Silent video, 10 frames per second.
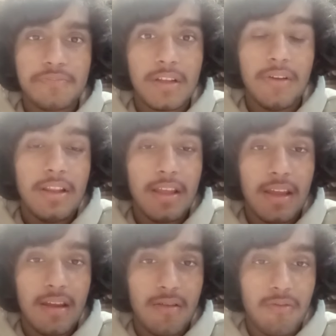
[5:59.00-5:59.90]
even
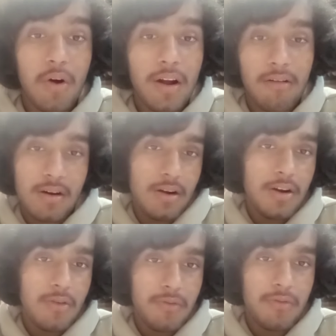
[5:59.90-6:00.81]
the what our
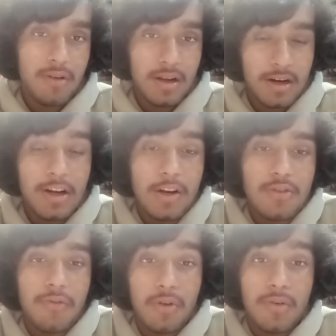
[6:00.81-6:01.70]
current
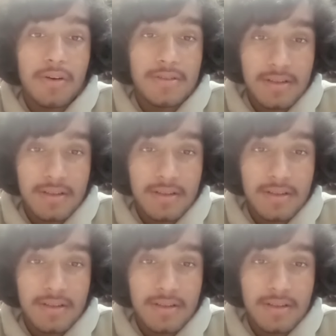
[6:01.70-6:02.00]
age of universe